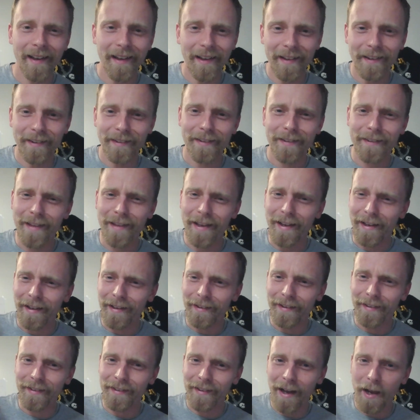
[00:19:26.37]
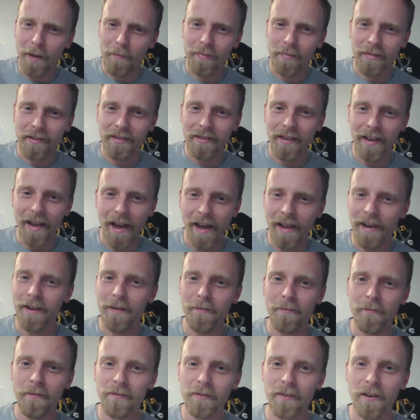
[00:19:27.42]
is taking snipes at
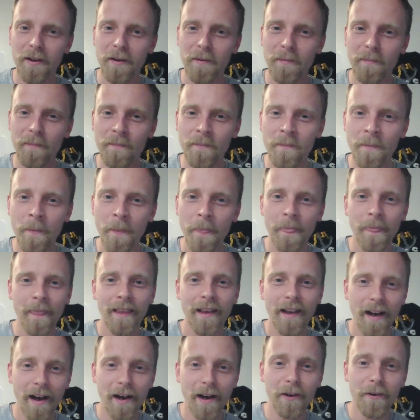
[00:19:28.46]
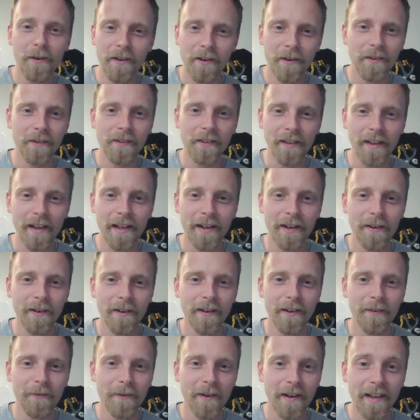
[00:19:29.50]
him from 100 years
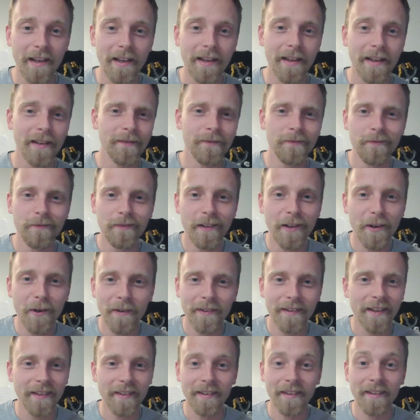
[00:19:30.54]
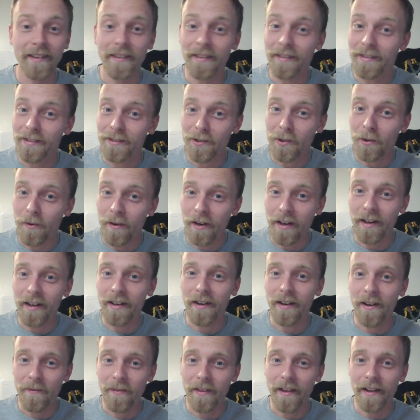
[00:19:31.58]
later and what he knows as a
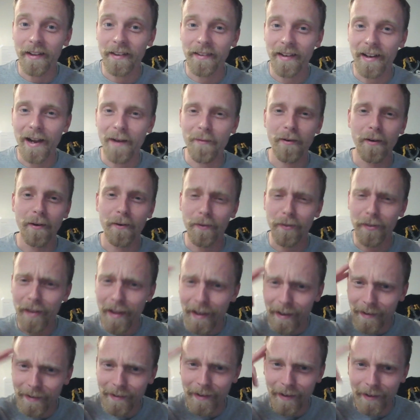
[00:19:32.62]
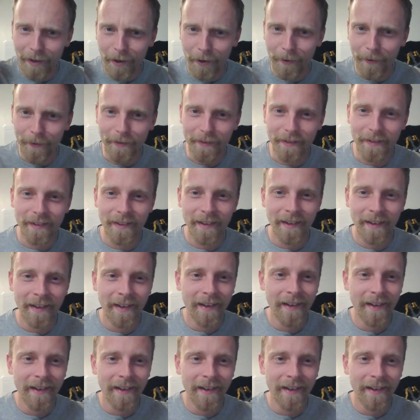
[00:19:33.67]
historian of that time, or thinks he knows,